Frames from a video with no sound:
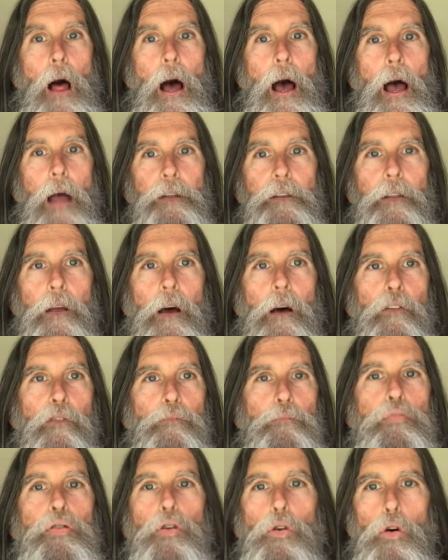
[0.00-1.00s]
lot
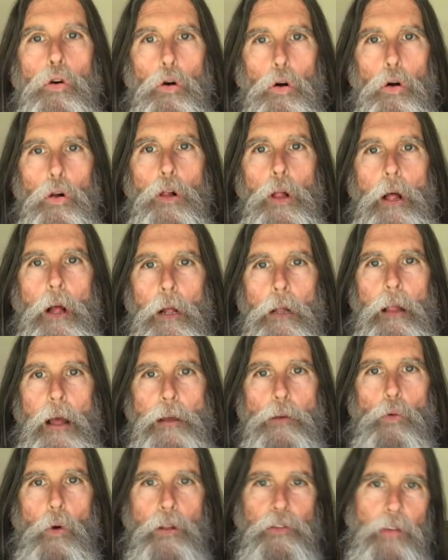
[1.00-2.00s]
of pull.
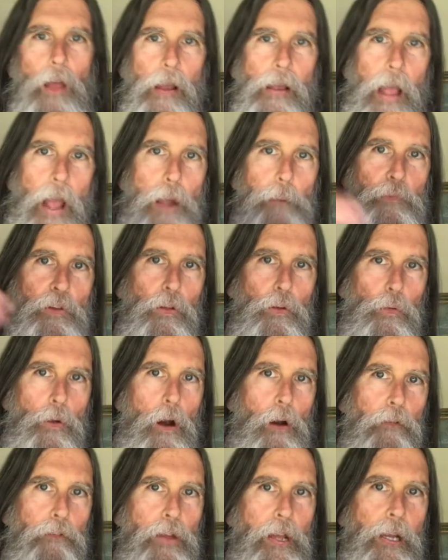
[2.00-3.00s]
Like once I came to the
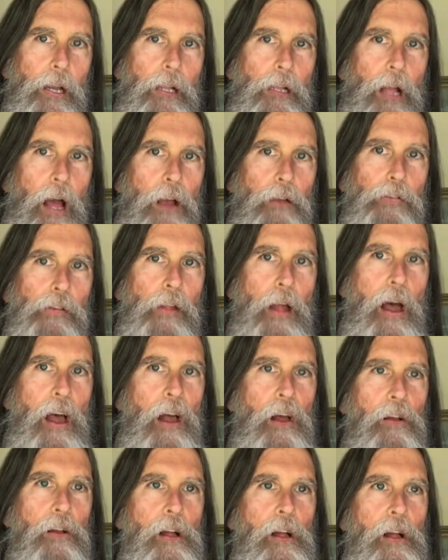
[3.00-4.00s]
raw vegan
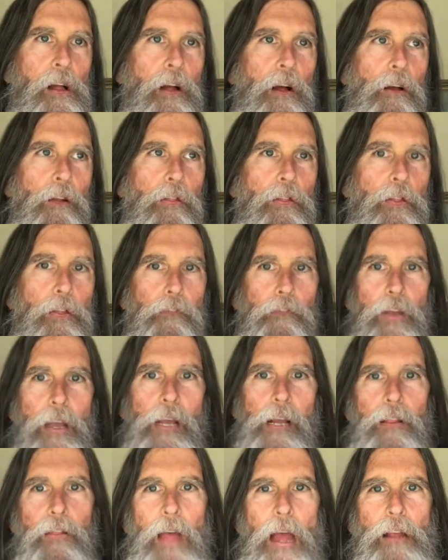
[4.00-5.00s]
lifestyle, the
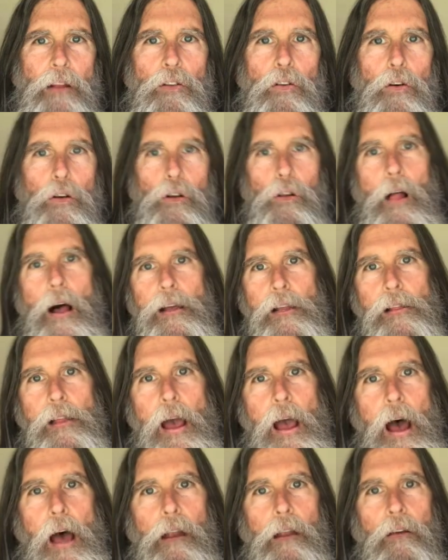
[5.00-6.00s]
vegan thing took like
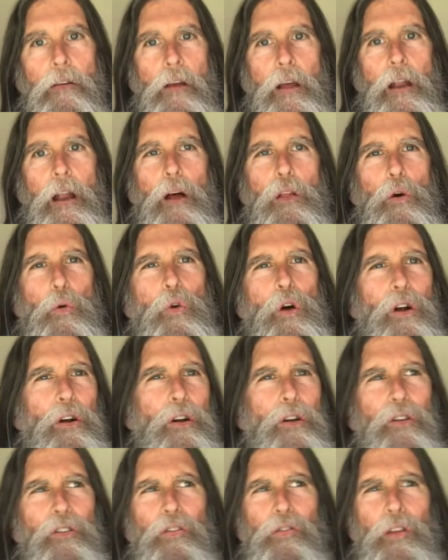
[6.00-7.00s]
that. In other
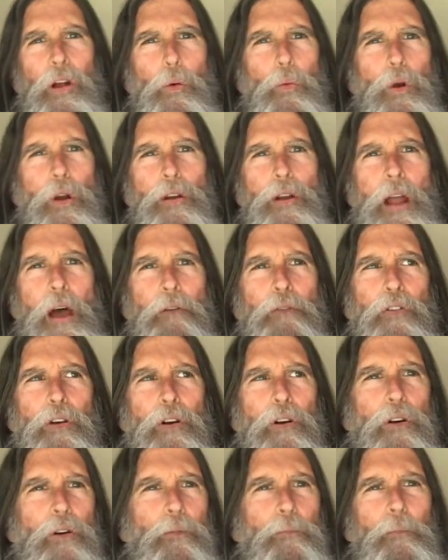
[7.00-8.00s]
words, there were
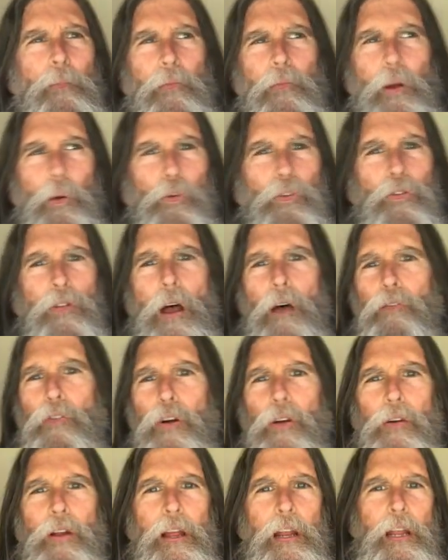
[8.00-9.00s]
never, there was
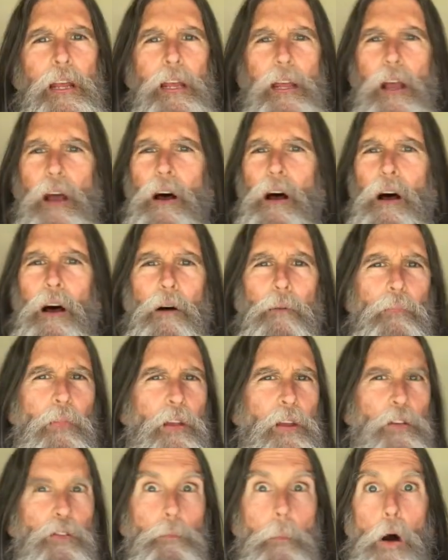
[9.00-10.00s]
never any um,
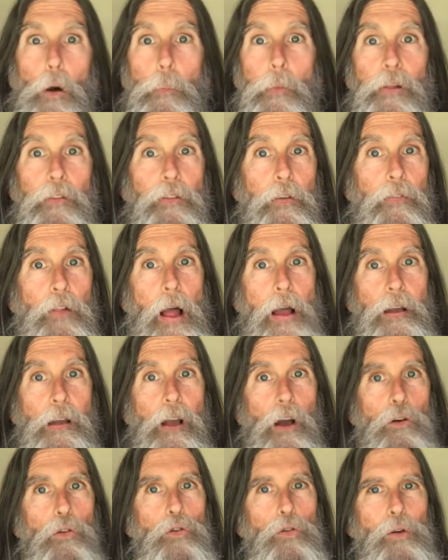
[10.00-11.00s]
these moments of
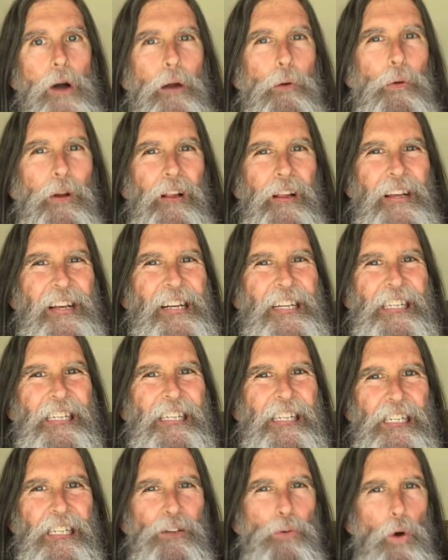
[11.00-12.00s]
like, ooh, I really,
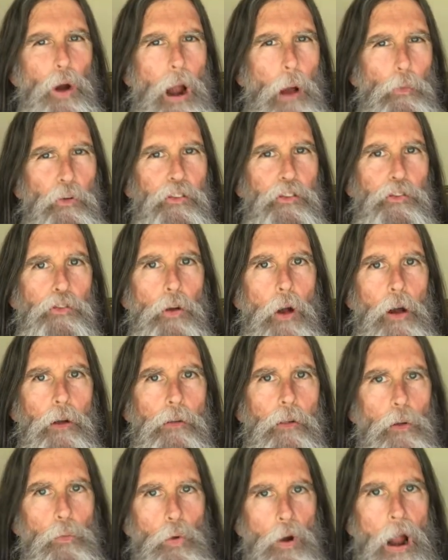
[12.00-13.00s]
where I was
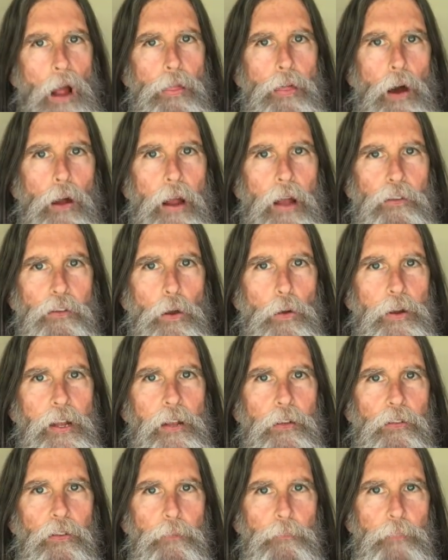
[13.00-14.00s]
struggling, where I thought I was going to
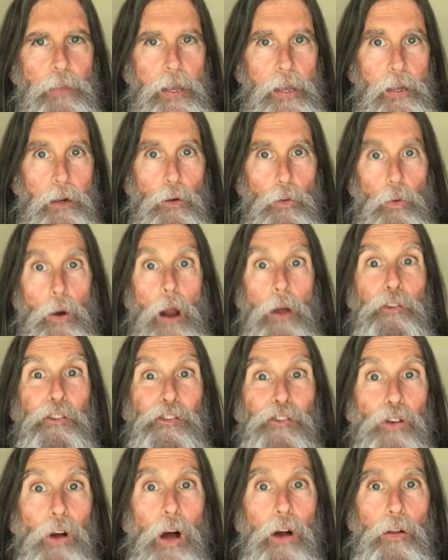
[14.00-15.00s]
eat some meat, or where I was
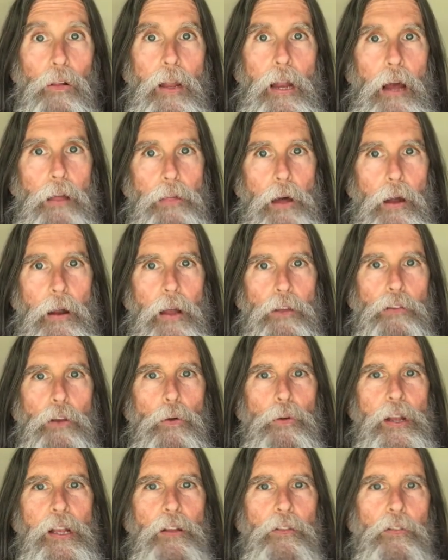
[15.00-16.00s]
struggling, I thought I was
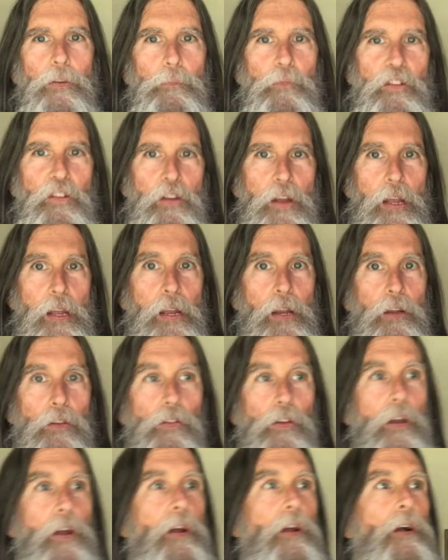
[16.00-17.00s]
going to eat some
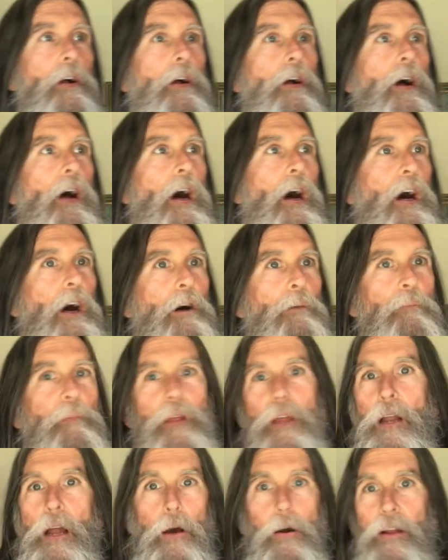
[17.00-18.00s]
cheese. Um,
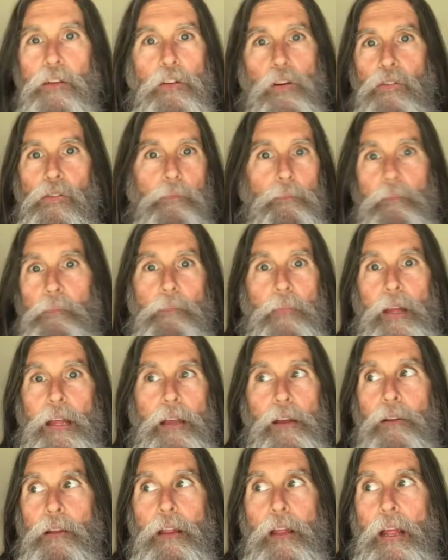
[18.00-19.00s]
you know, it just,
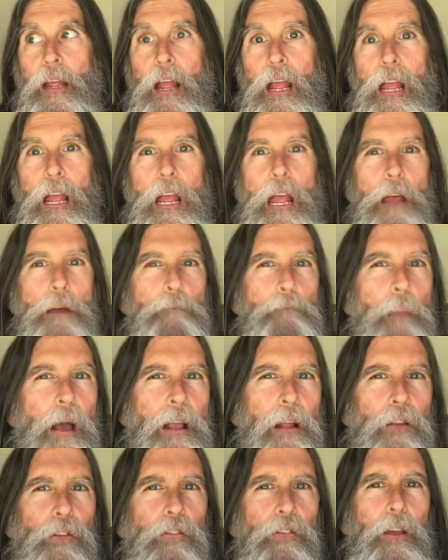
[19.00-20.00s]
it, it
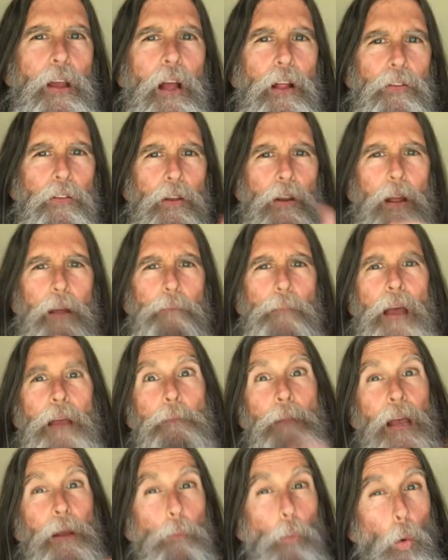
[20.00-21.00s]
made sense, and it may
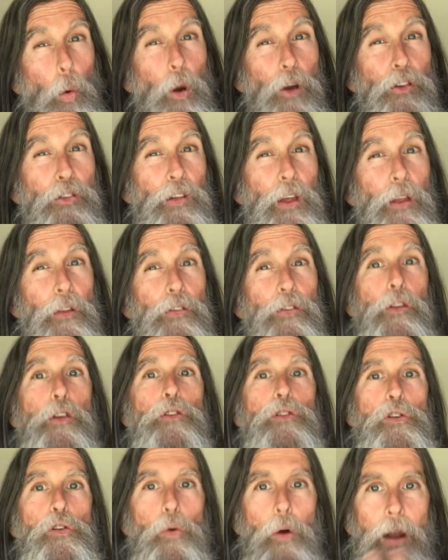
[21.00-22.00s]
make more sense
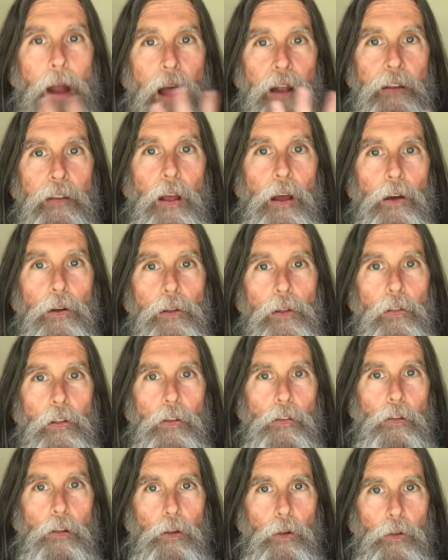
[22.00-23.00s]
to you when I tell you
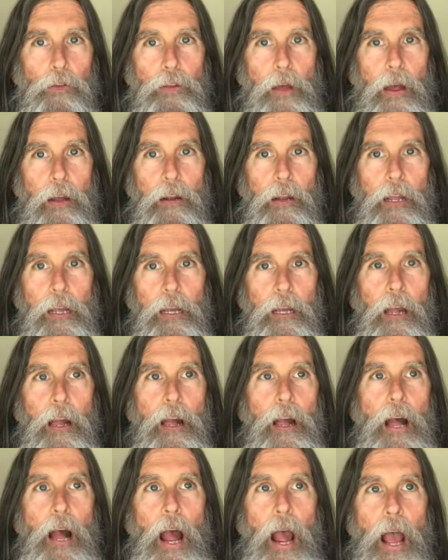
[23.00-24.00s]
this little technique.
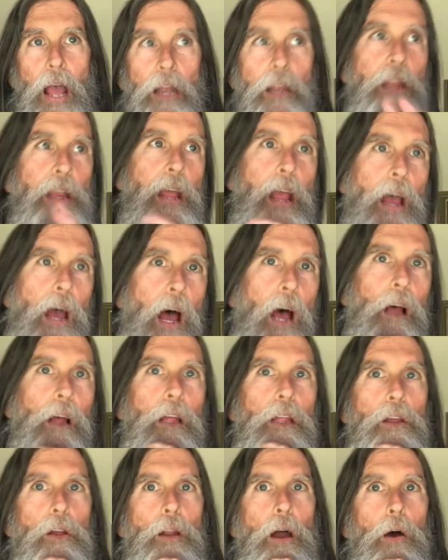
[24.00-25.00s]
And yeah,
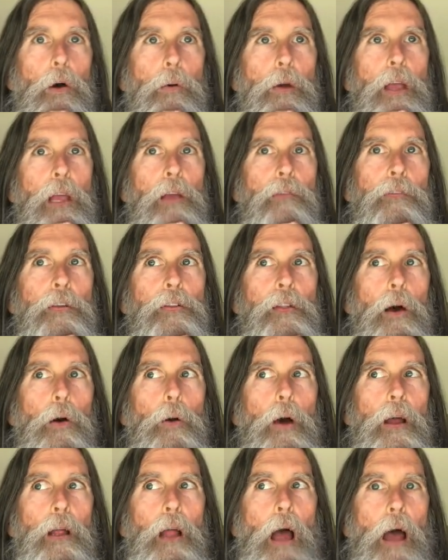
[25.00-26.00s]
you know, even
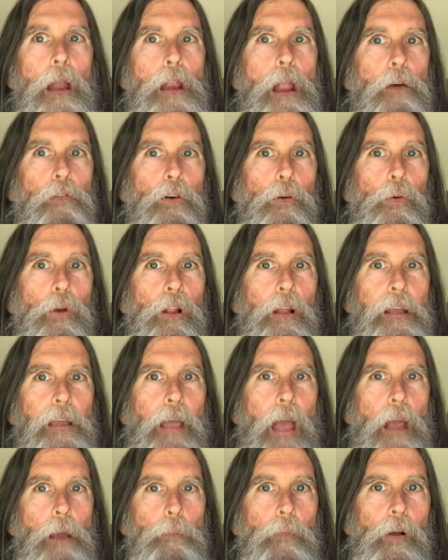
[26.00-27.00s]
though I, I never really
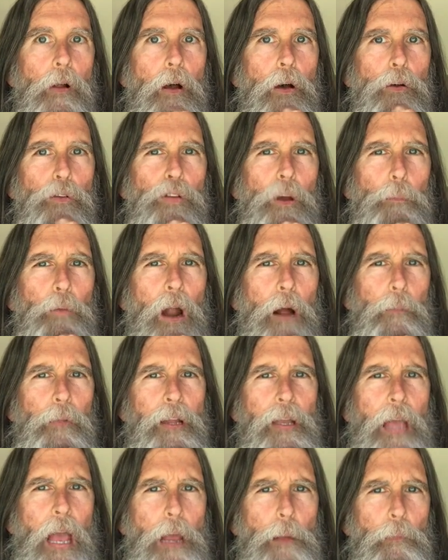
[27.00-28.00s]
came close, I
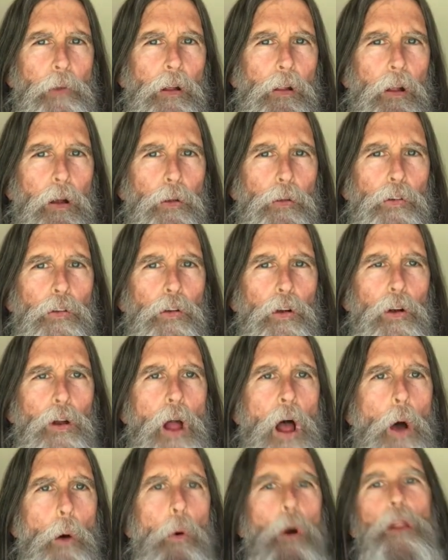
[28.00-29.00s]
probably came closer.
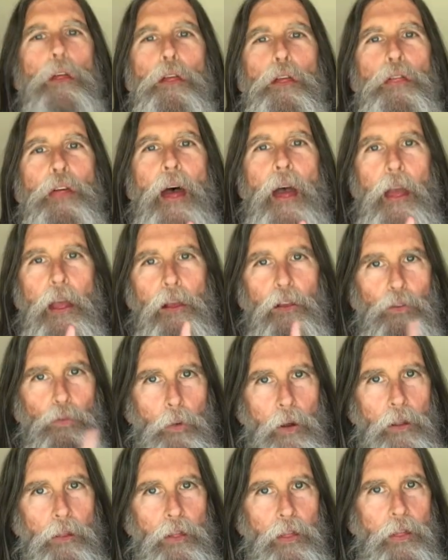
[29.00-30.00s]
One of the things,
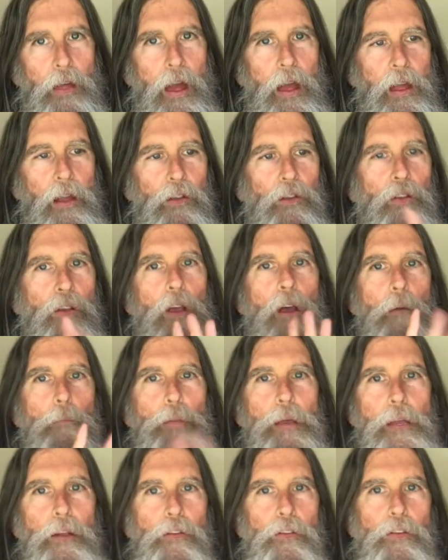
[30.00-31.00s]
one of the things,
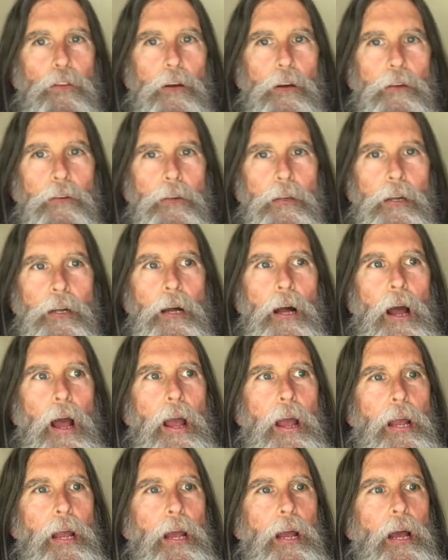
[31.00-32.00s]
pizza
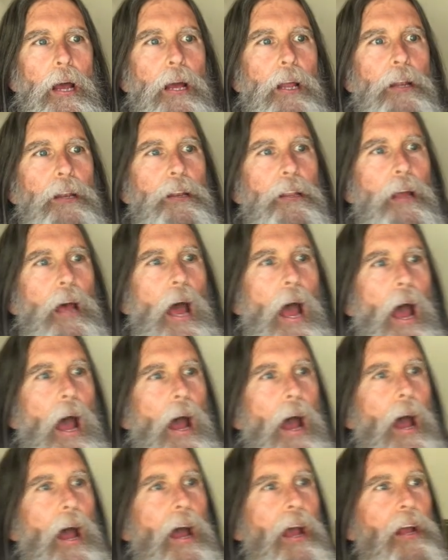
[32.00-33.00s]
and
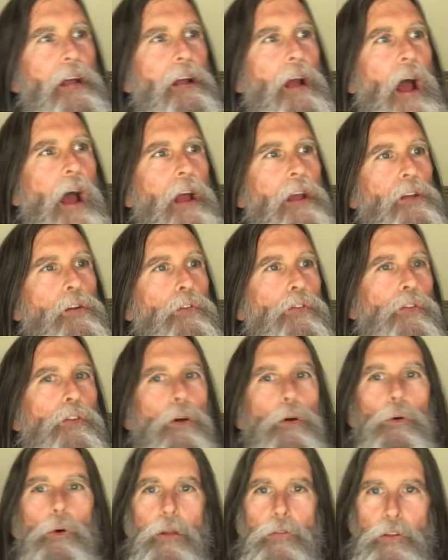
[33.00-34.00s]
I I used
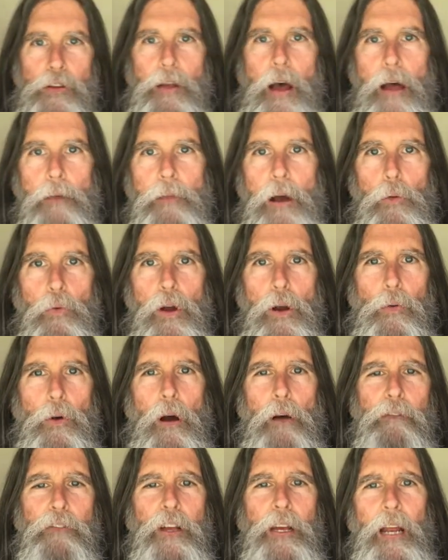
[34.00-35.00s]
to at the time I went
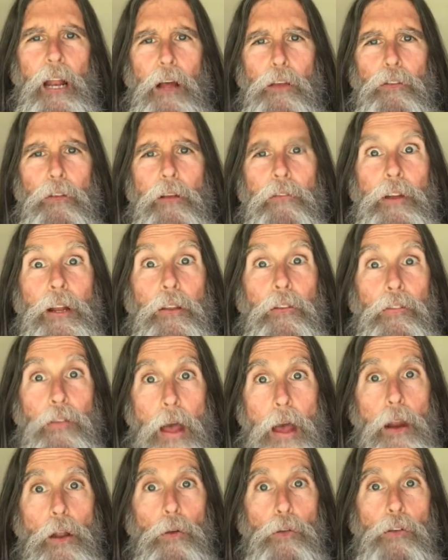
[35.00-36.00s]
raw vegan I was living in
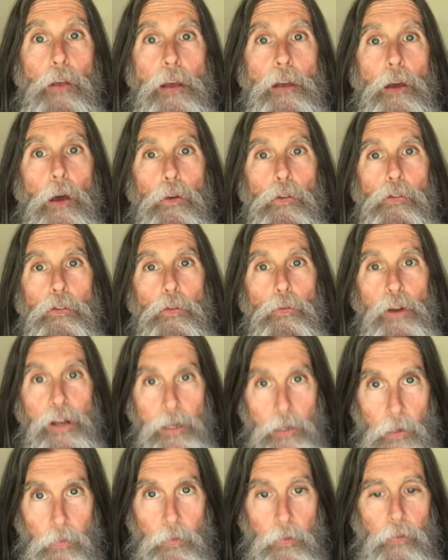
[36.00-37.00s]
San Jose Costa
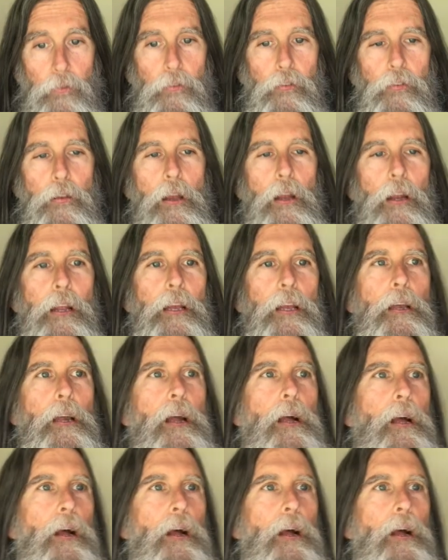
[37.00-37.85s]
Rica the city